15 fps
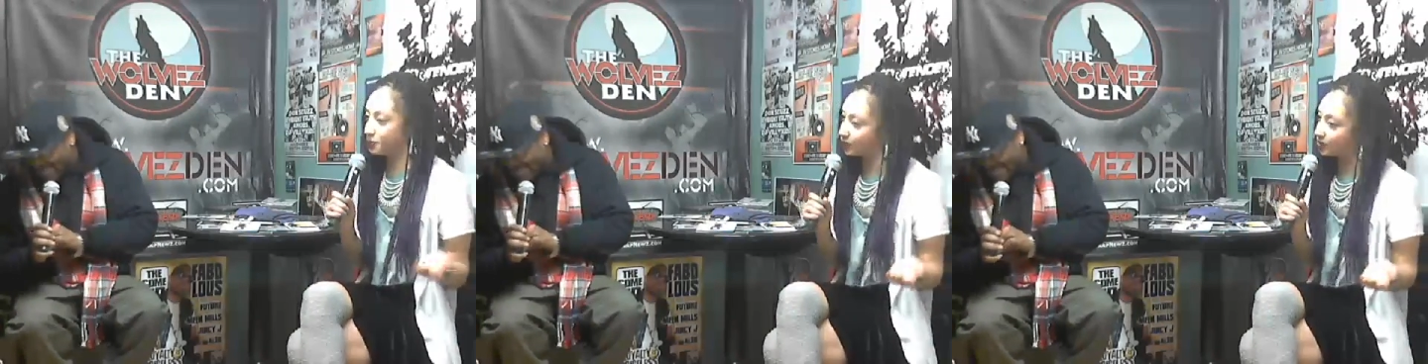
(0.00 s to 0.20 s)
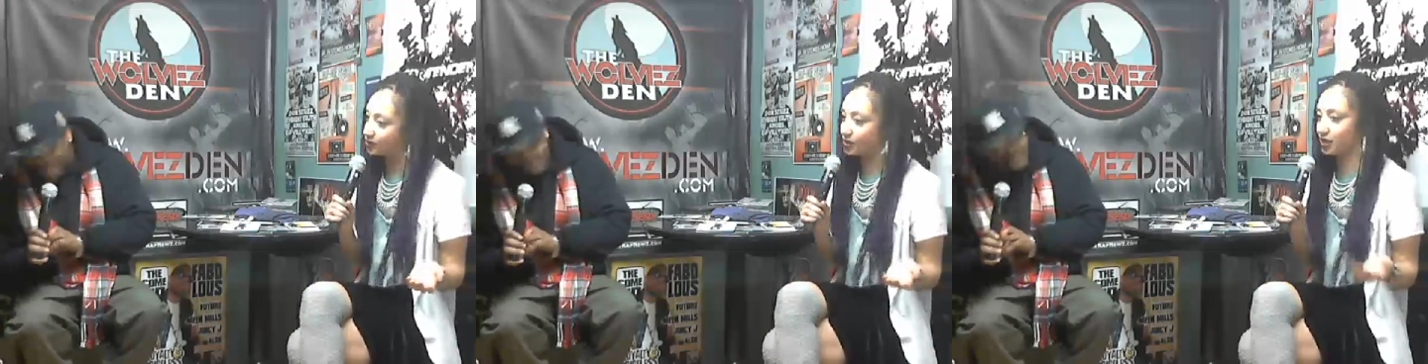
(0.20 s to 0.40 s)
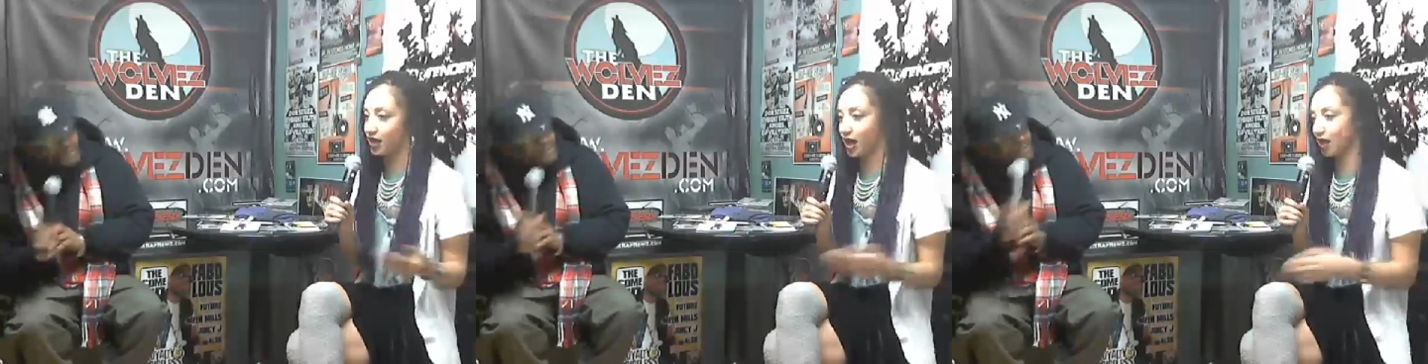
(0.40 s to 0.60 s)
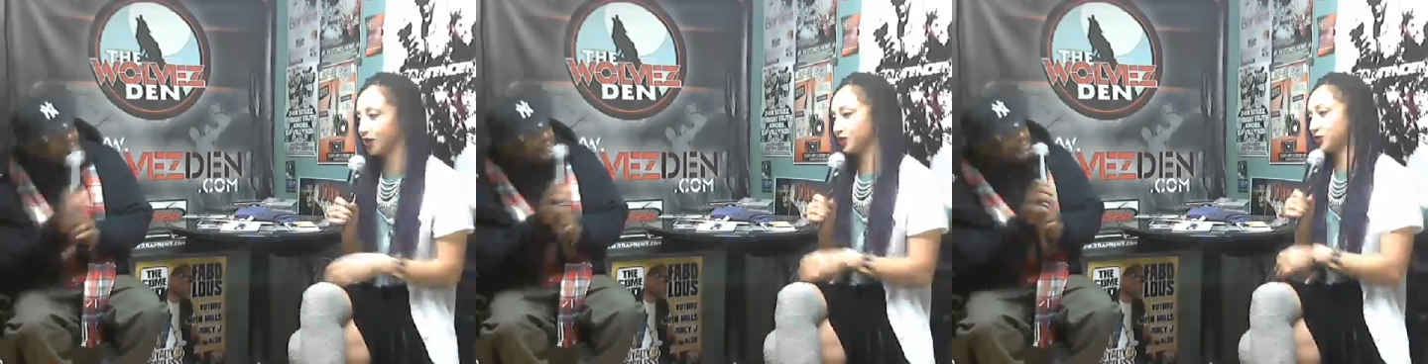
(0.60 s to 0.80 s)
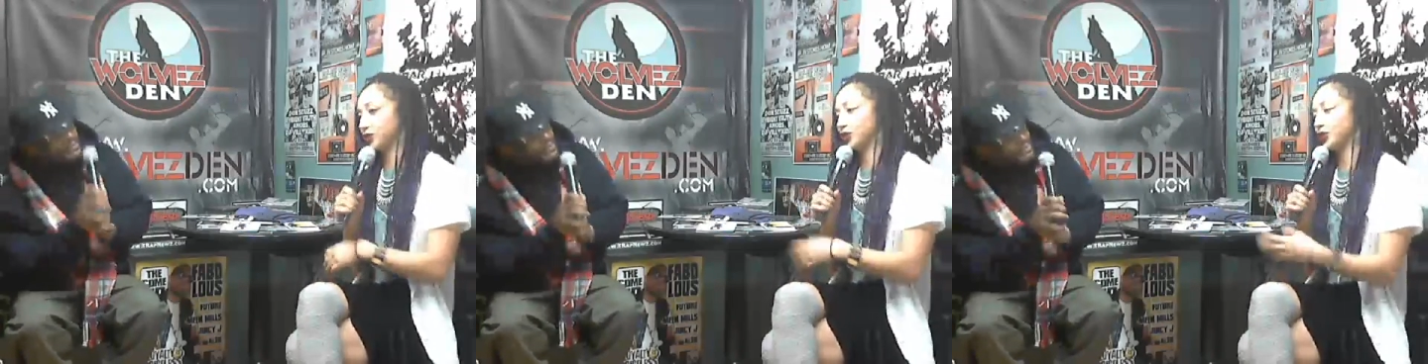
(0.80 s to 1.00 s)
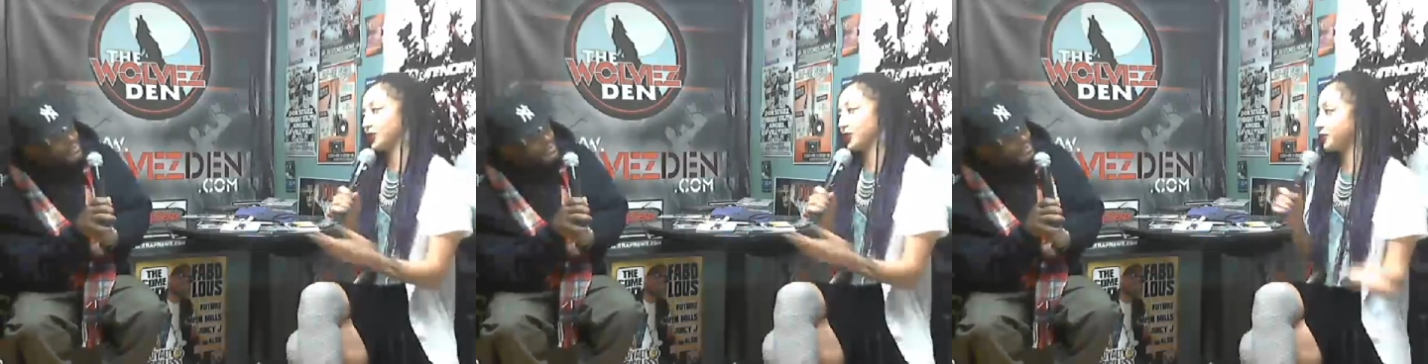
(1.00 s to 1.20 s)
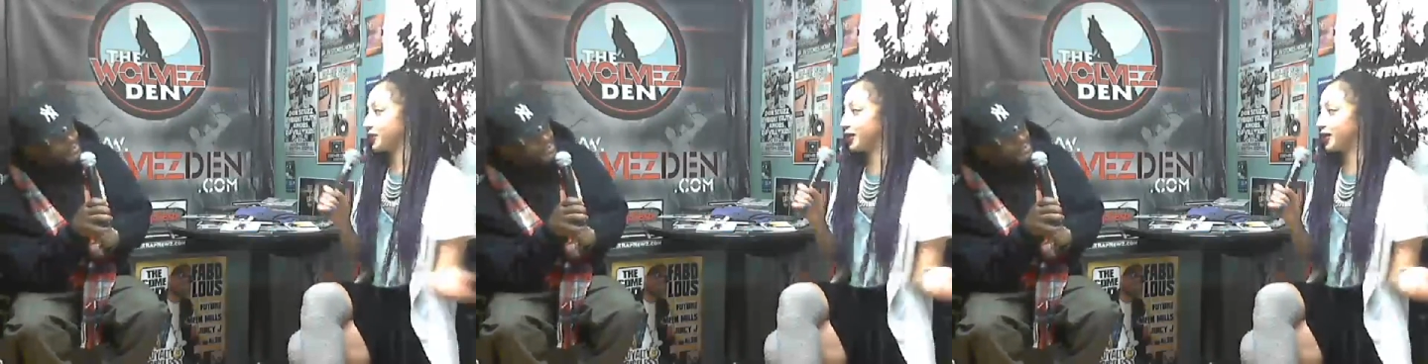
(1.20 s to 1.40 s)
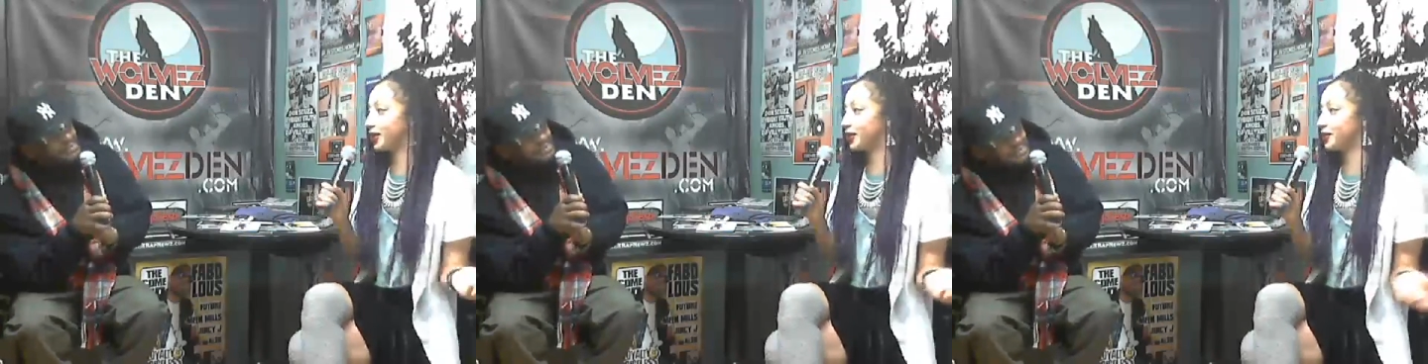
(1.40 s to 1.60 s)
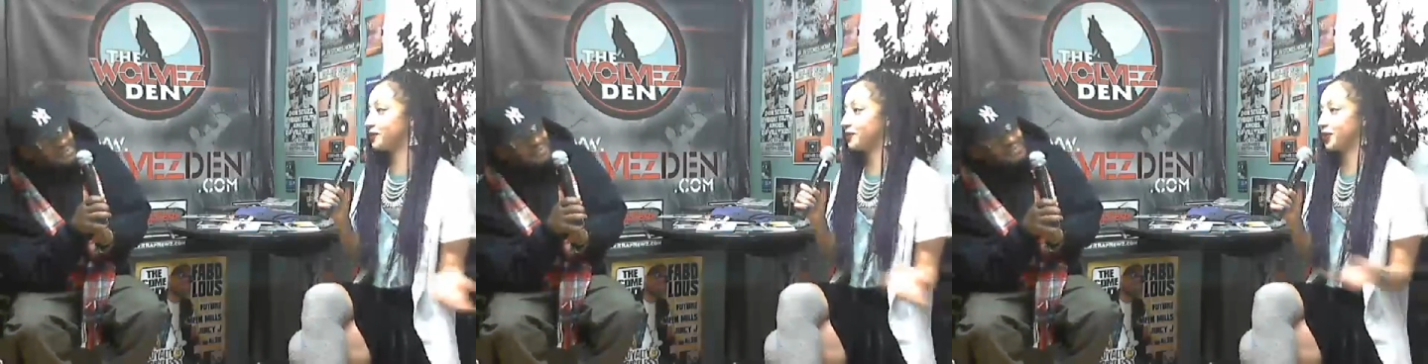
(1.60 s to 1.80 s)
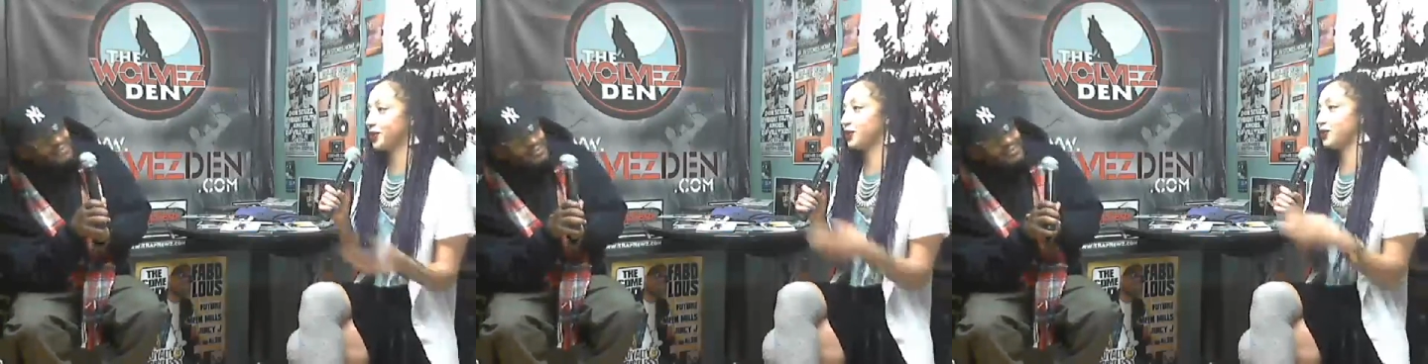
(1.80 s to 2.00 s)
You said Hollister, America
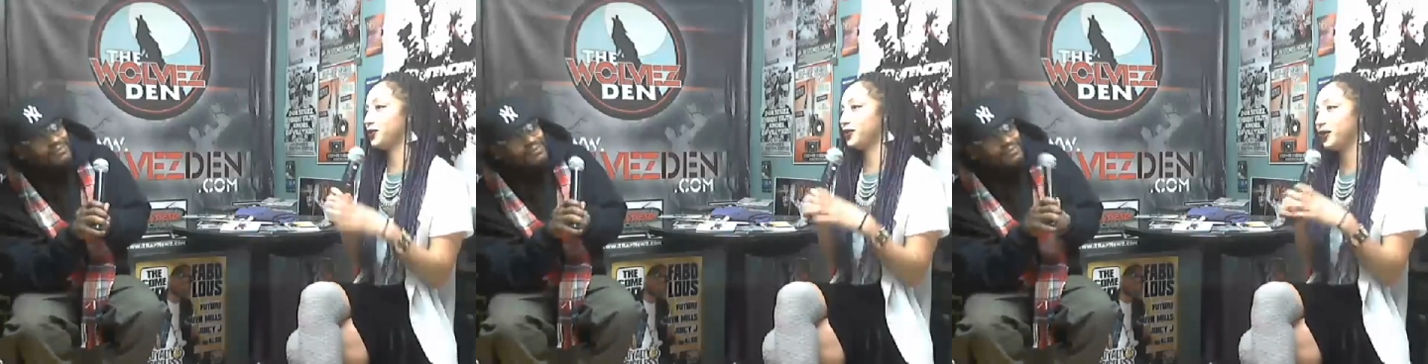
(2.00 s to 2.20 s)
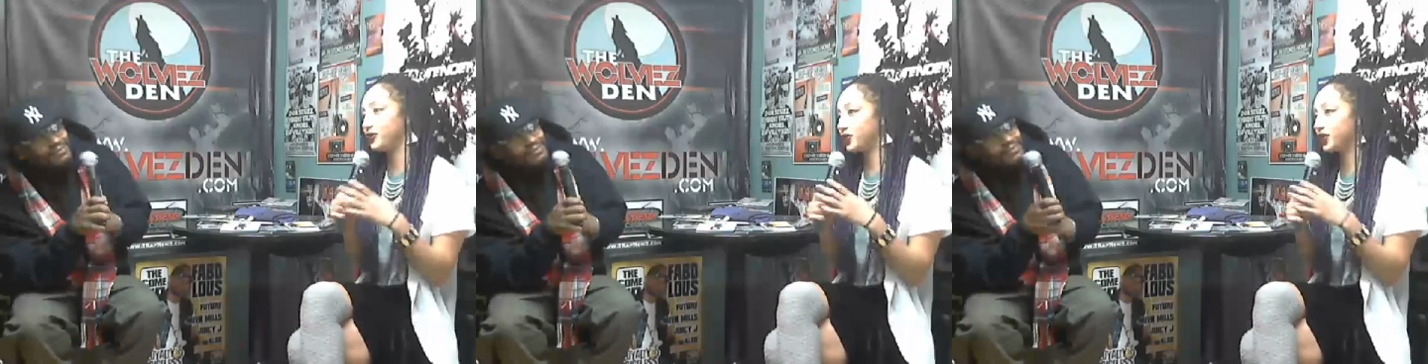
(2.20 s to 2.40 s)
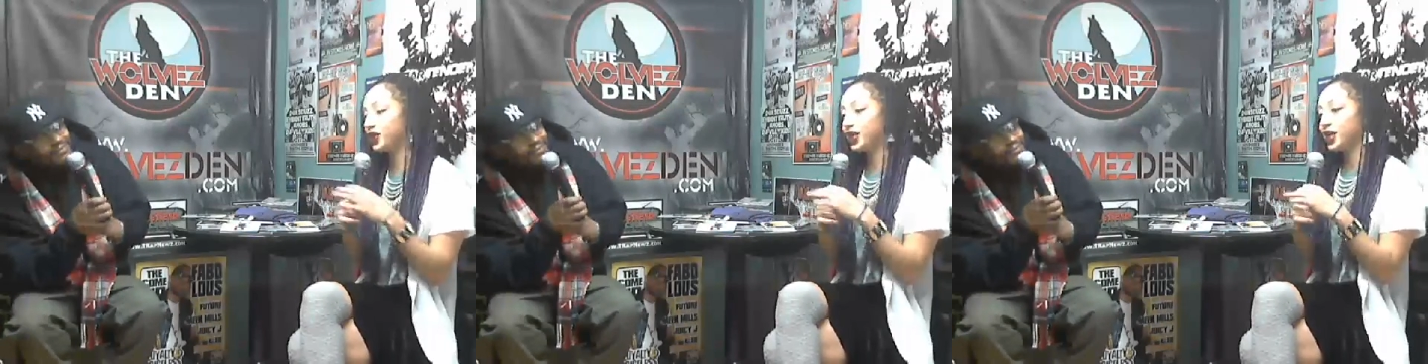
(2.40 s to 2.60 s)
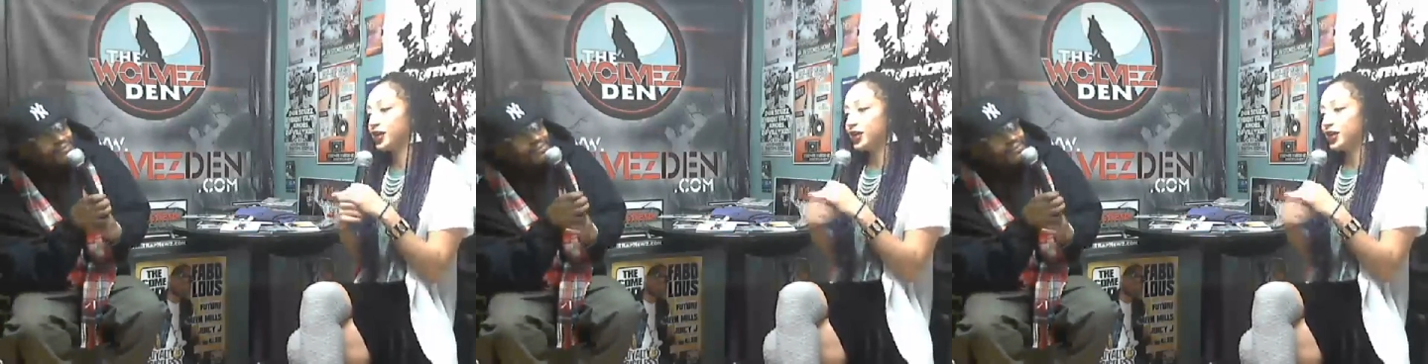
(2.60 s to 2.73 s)
Apparel, wherever